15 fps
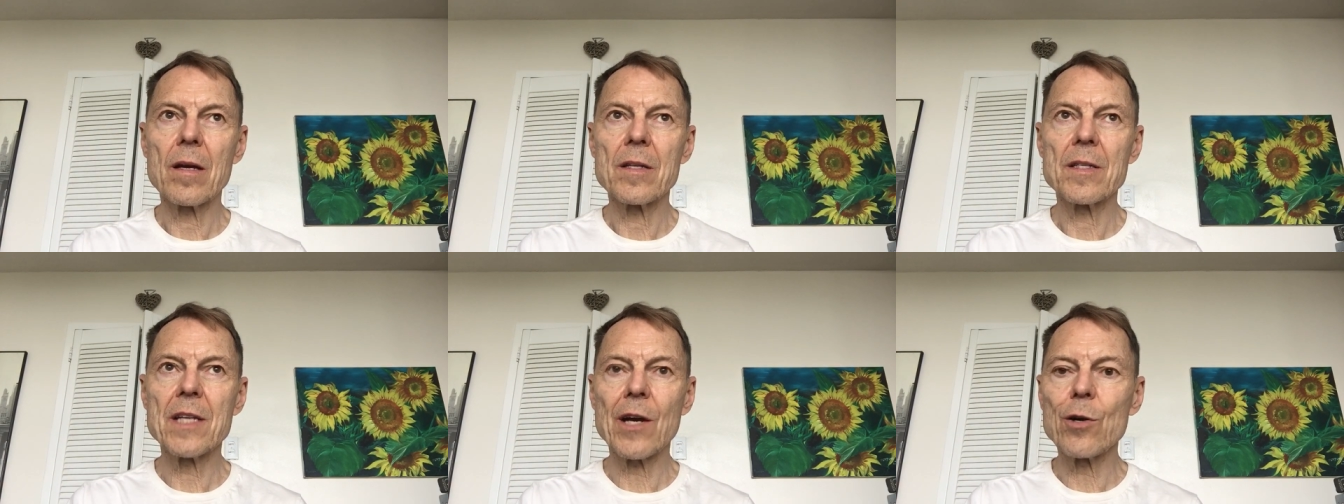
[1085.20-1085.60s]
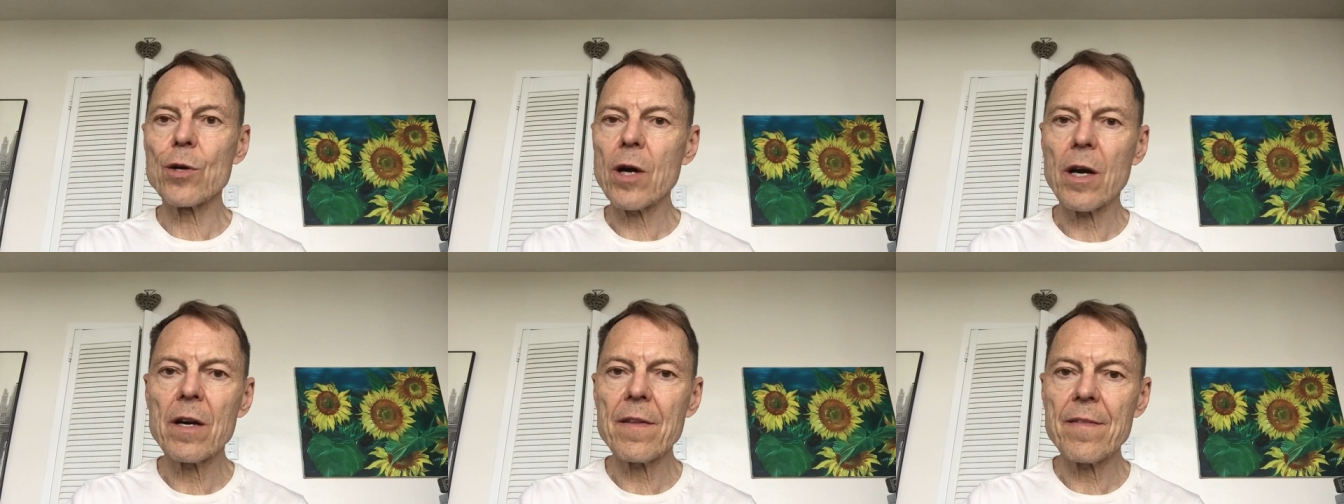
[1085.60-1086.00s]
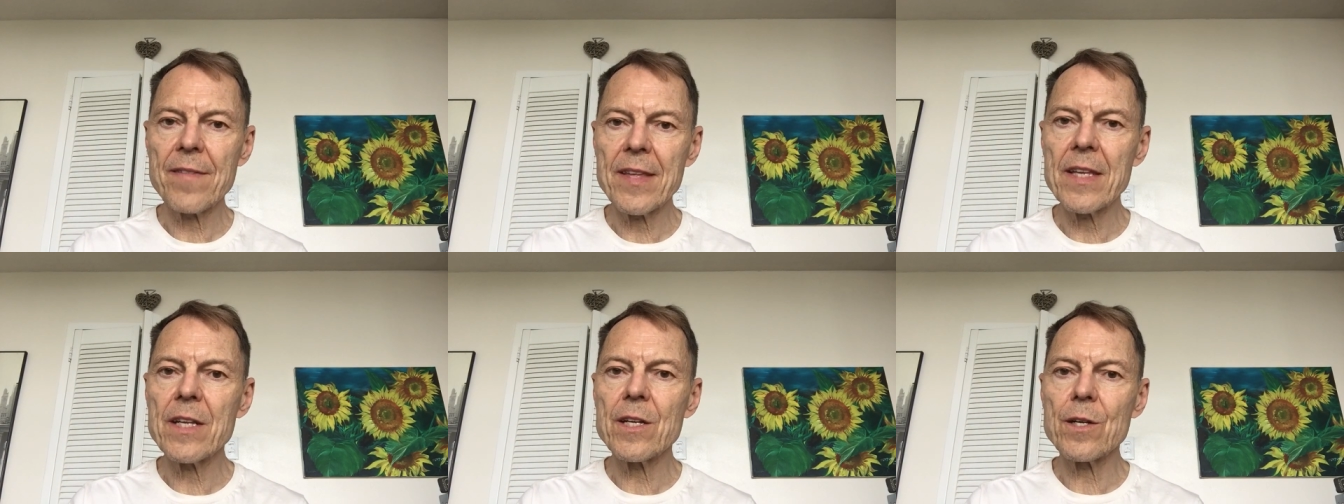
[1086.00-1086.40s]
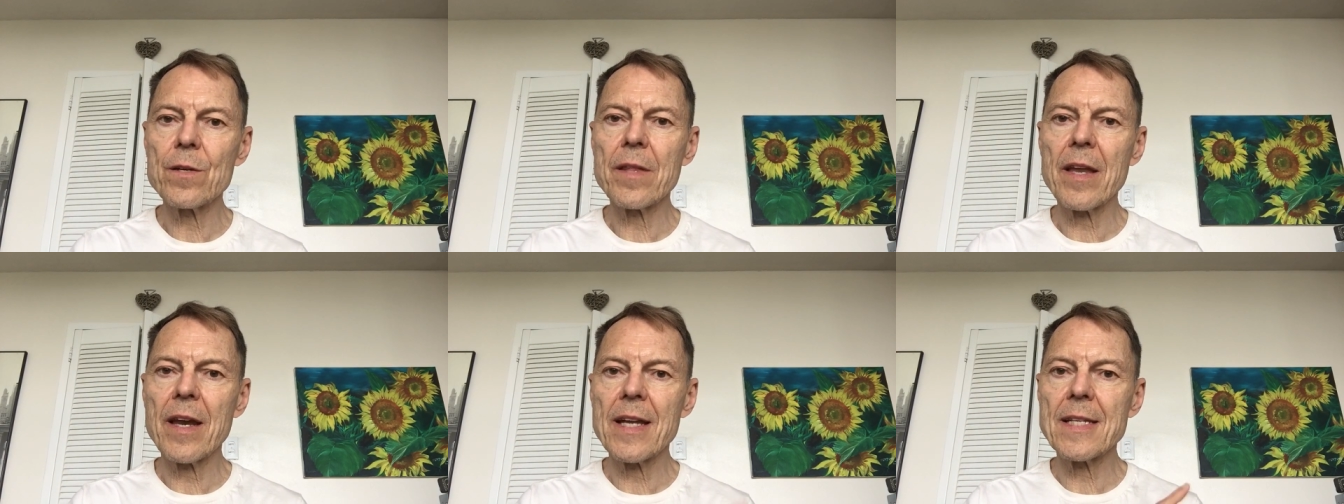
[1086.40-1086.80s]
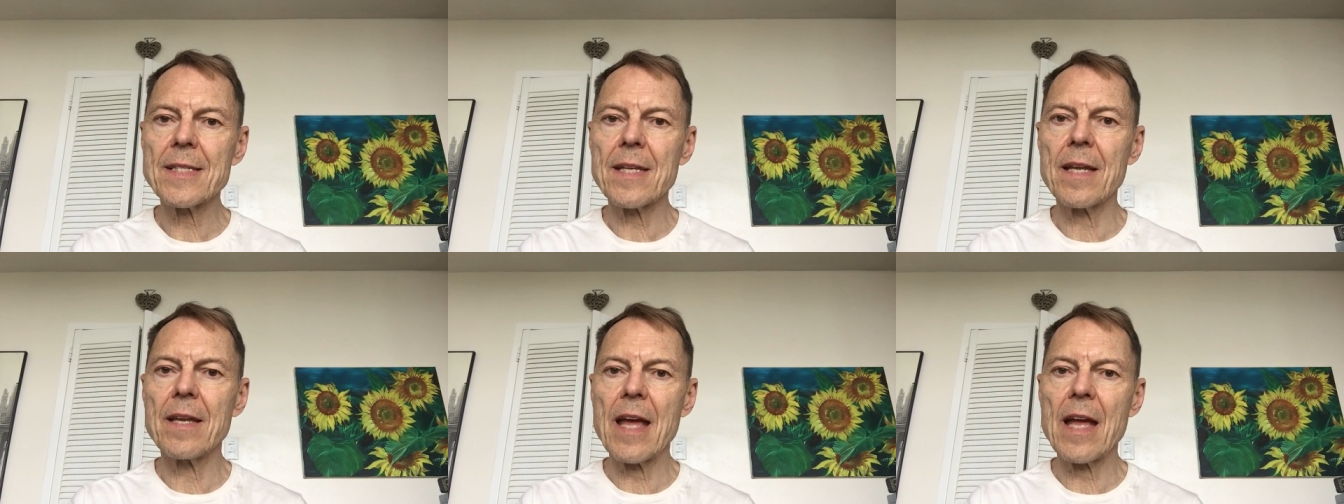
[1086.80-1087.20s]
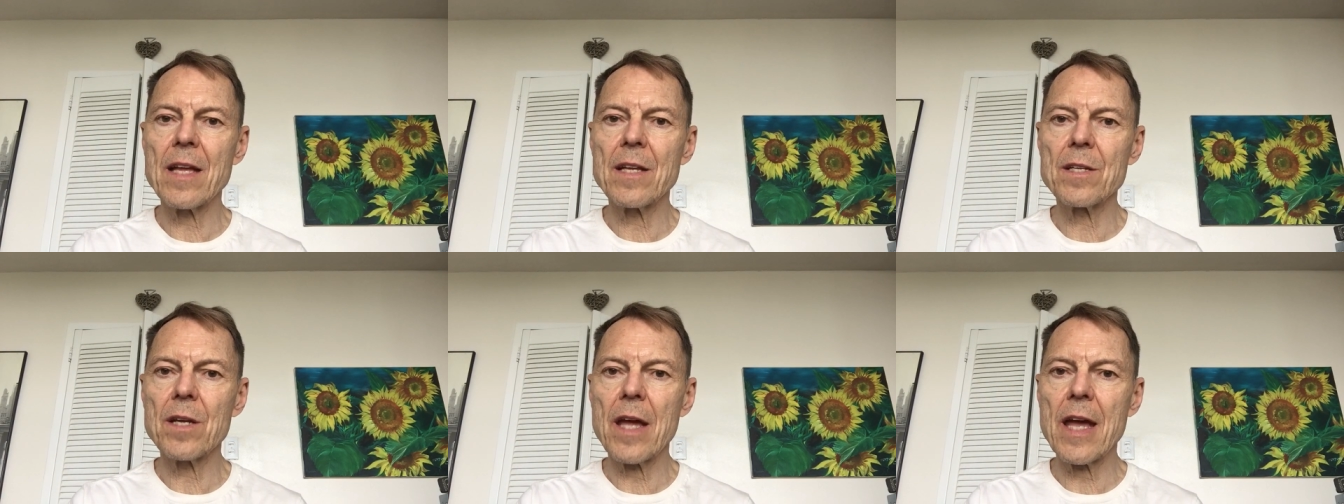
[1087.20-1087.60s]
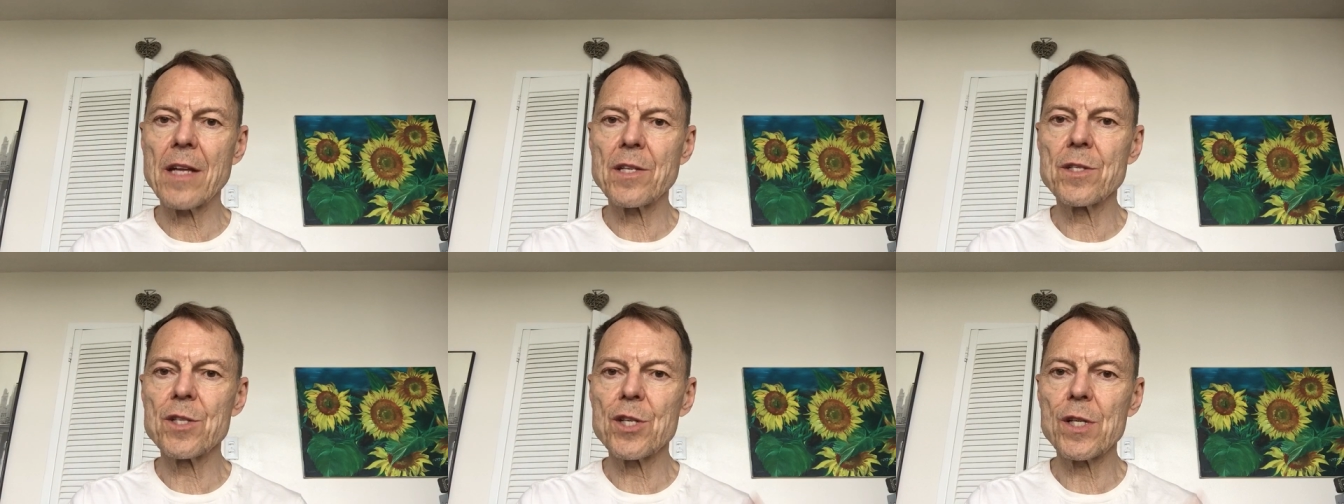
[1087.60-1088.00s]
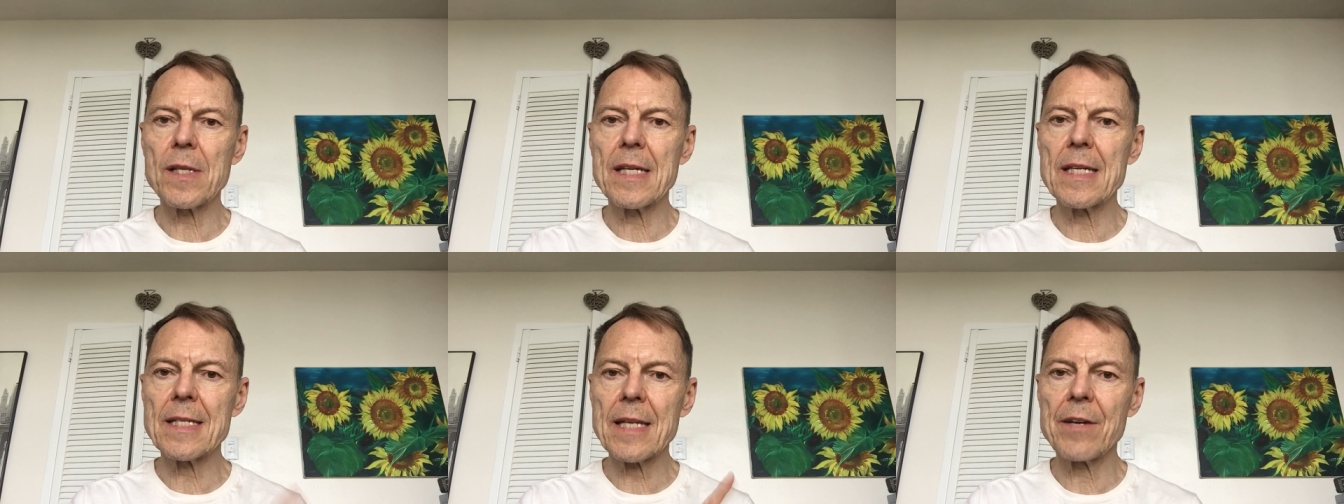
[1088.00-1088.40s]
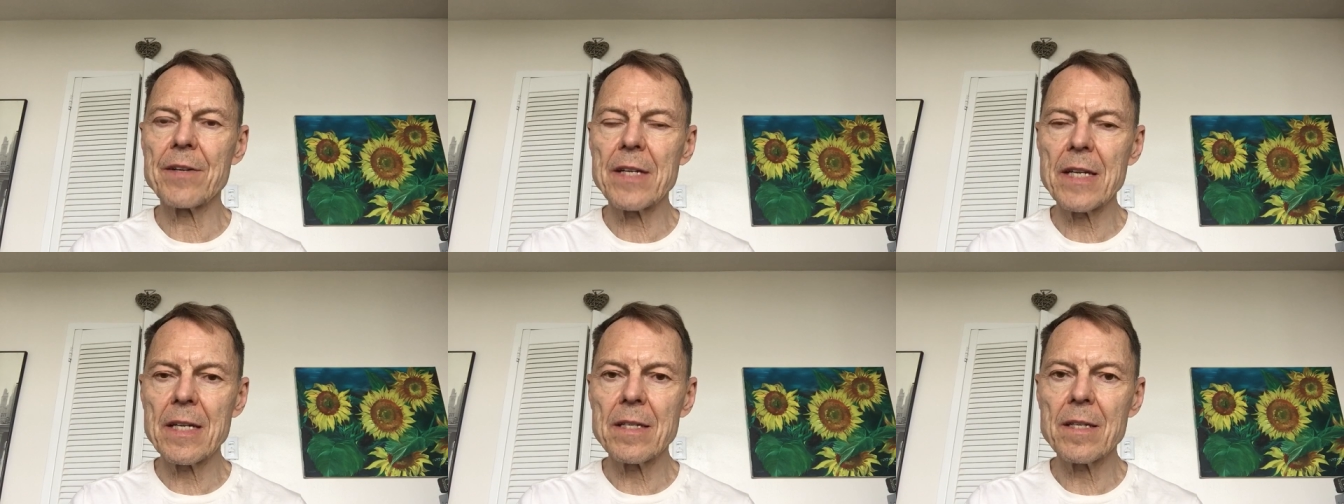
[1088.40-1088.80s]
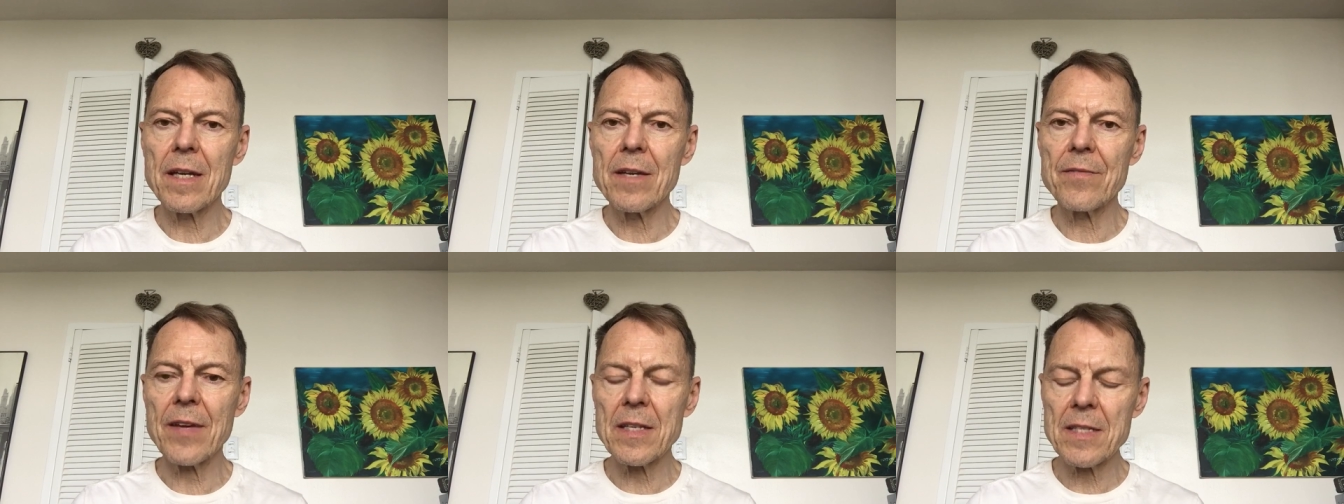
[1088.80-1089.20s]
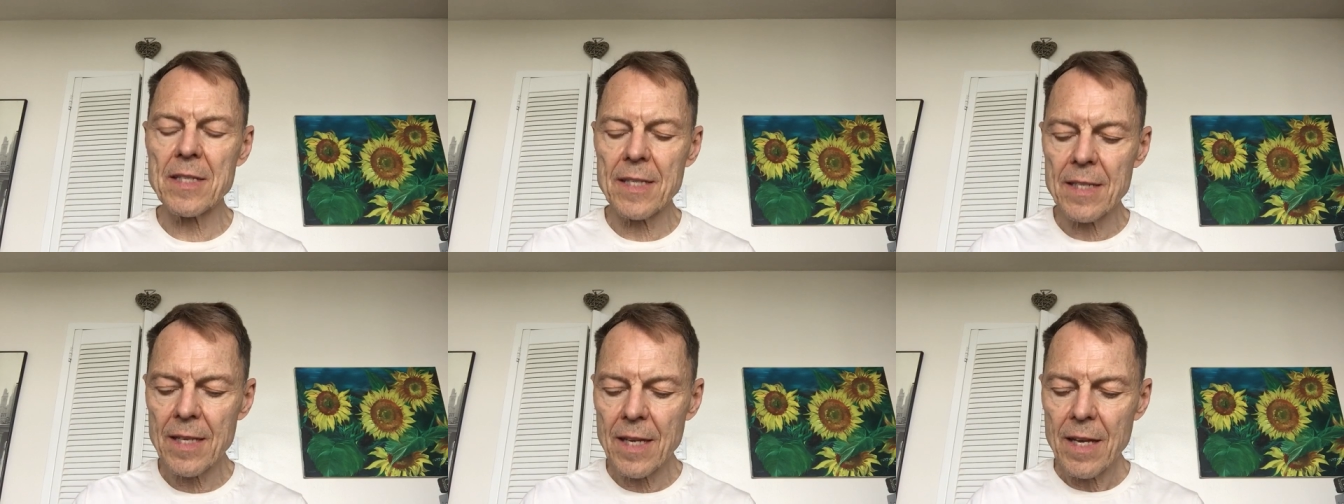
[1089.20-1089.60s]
tarot card of the year that I said Angeles Arian invented.